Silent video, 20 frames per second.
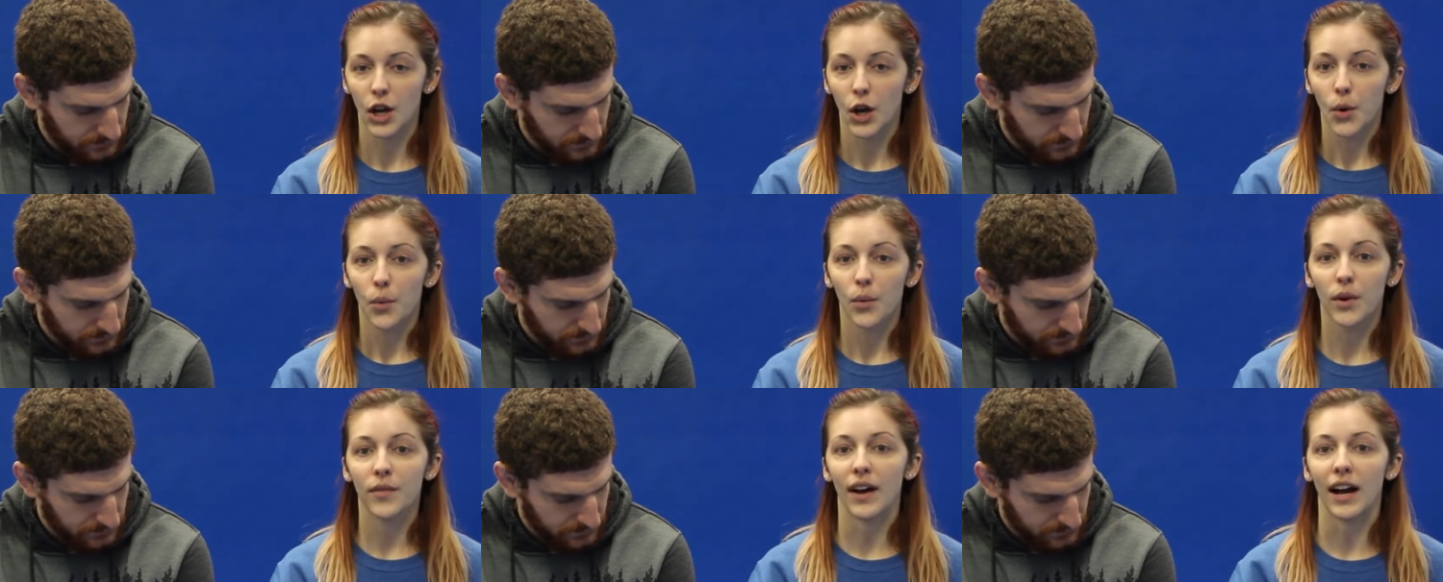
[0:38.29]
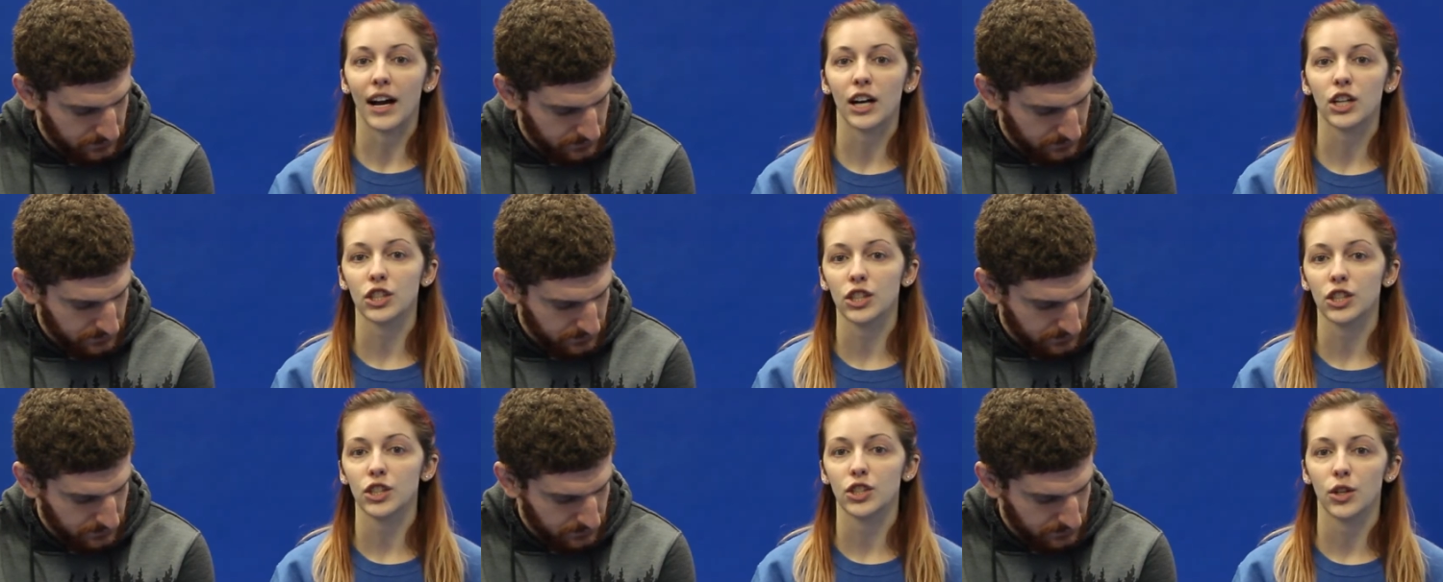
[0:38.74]
Speaker 1: we've
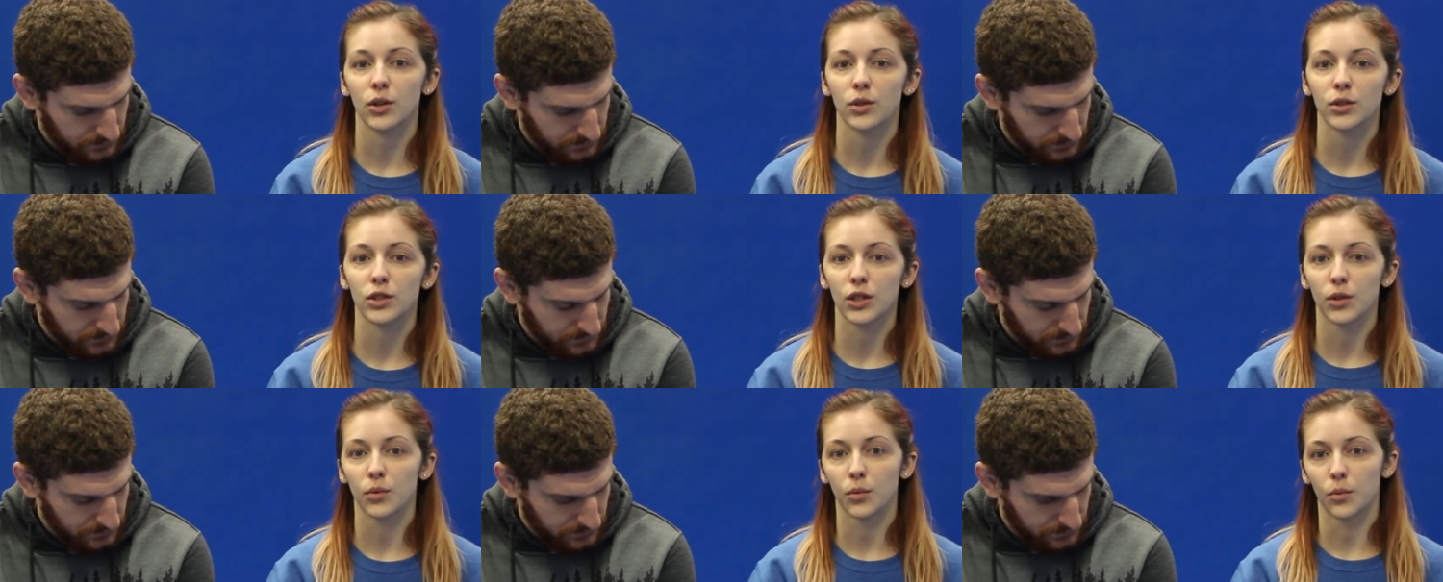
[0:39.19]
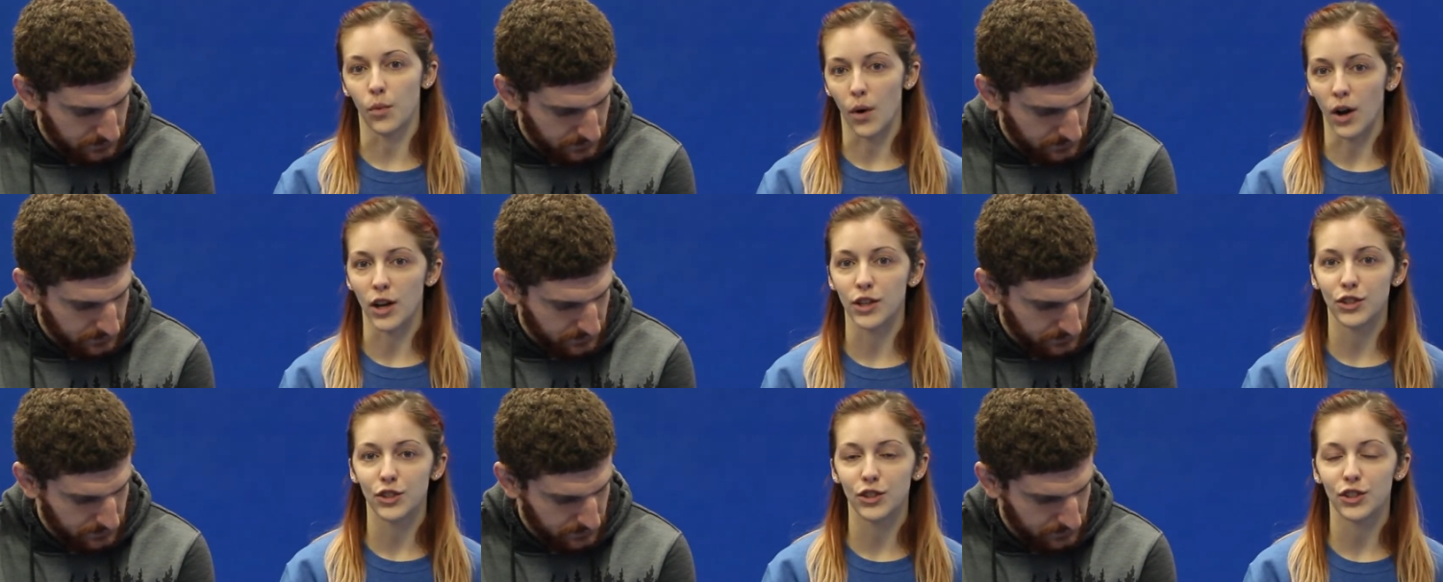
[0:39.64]
actually chosen
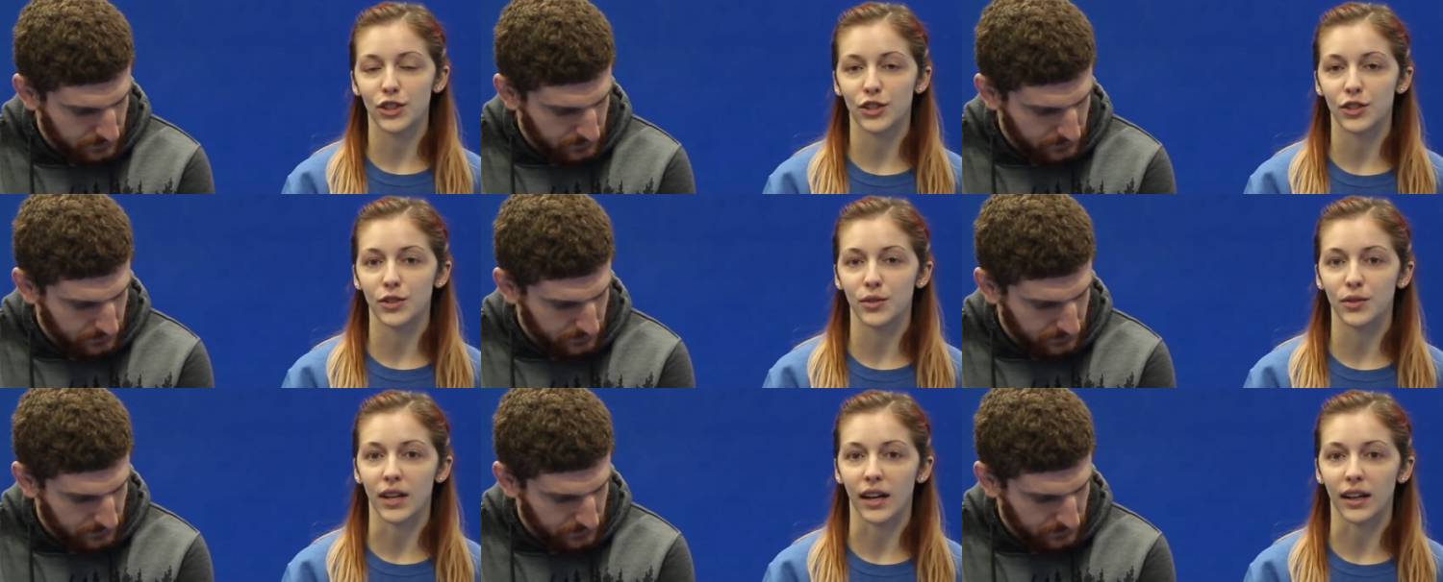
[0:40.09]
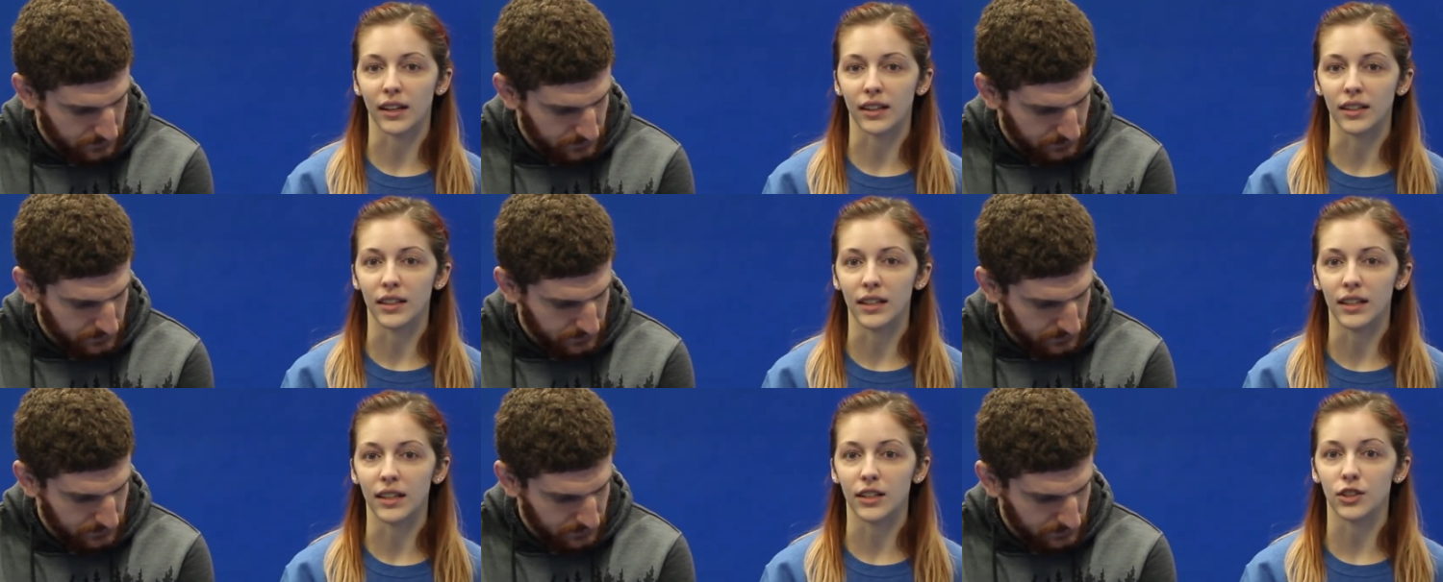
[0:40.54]
one jujitsu
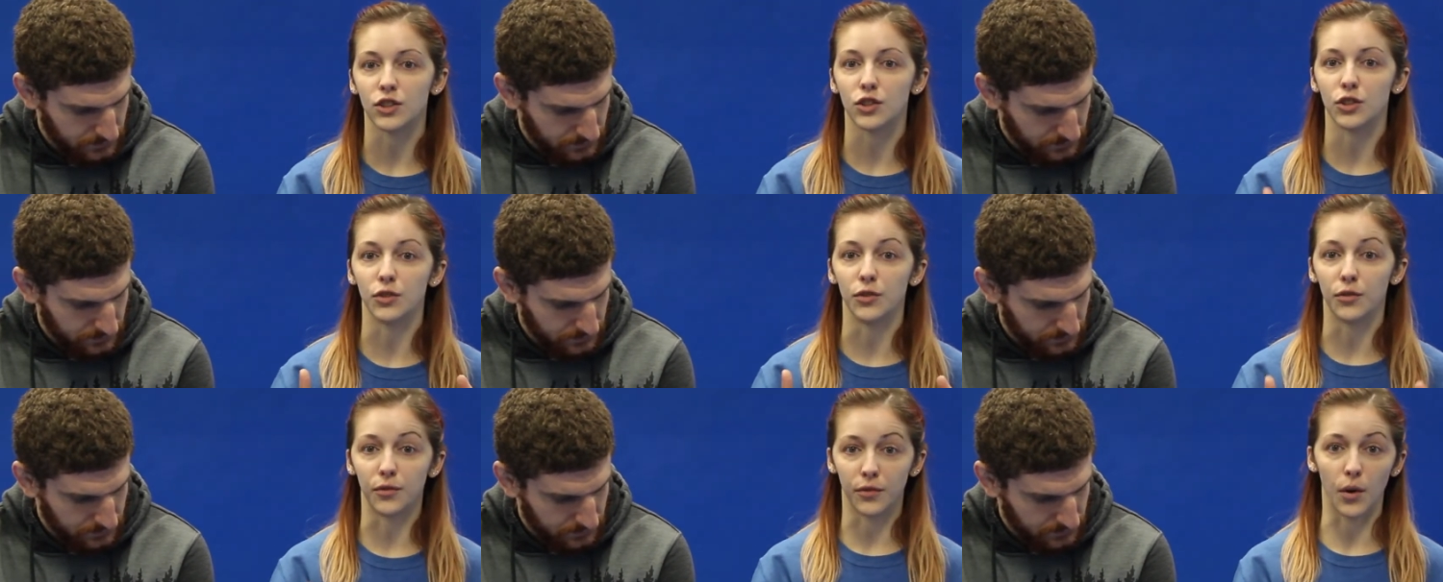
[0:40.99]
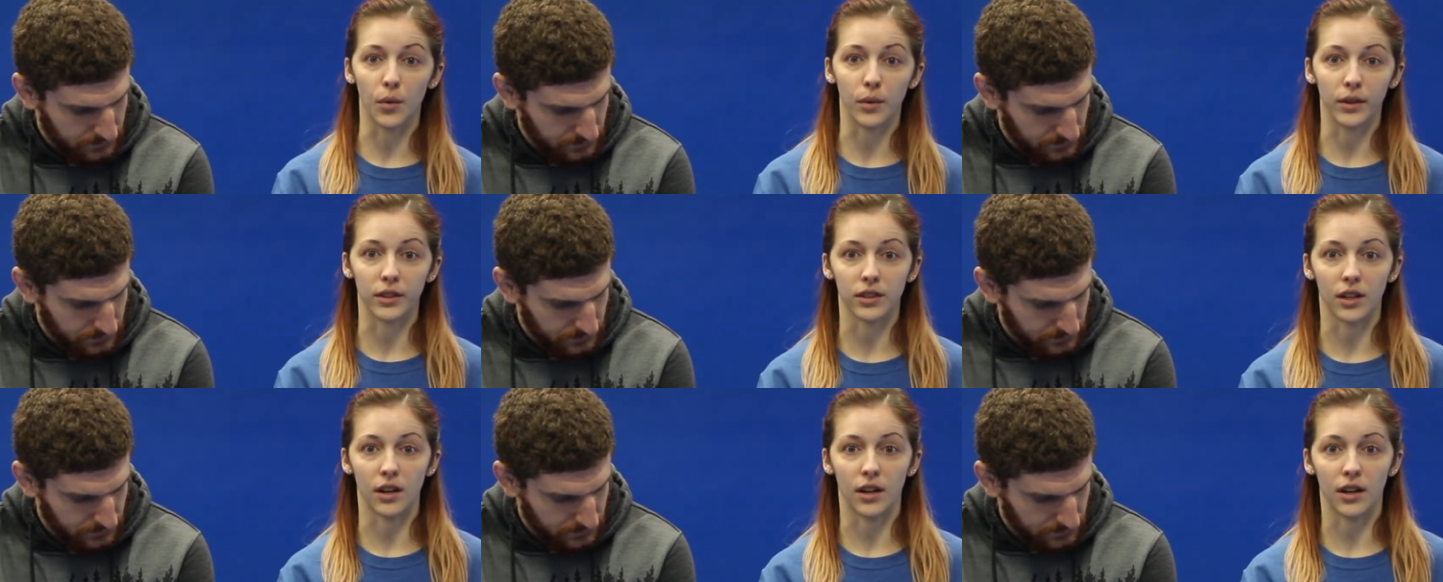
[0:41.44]
technique to
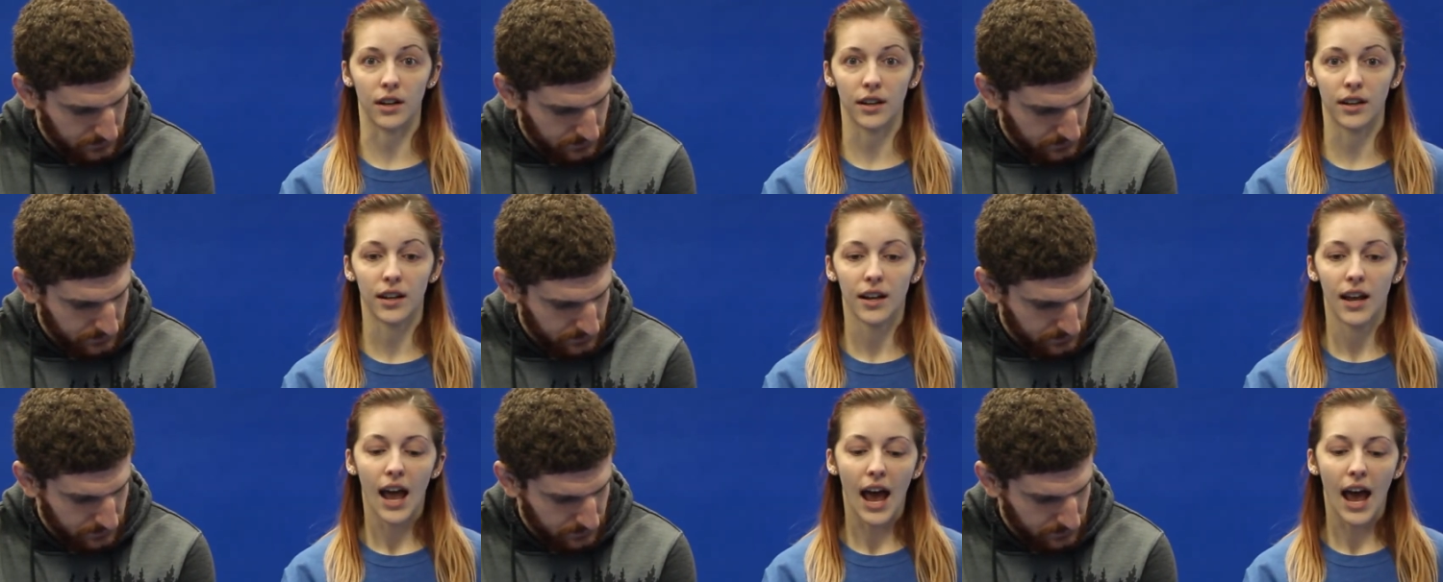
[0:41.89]
focus on.